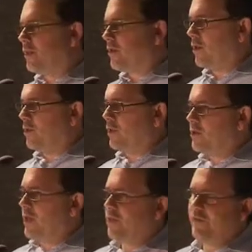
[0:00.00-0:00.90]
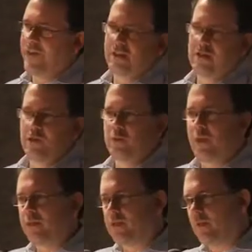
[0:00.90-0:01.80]
a slow news day, a fast news
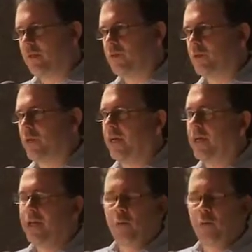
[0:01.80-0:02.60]
week, a slow news week.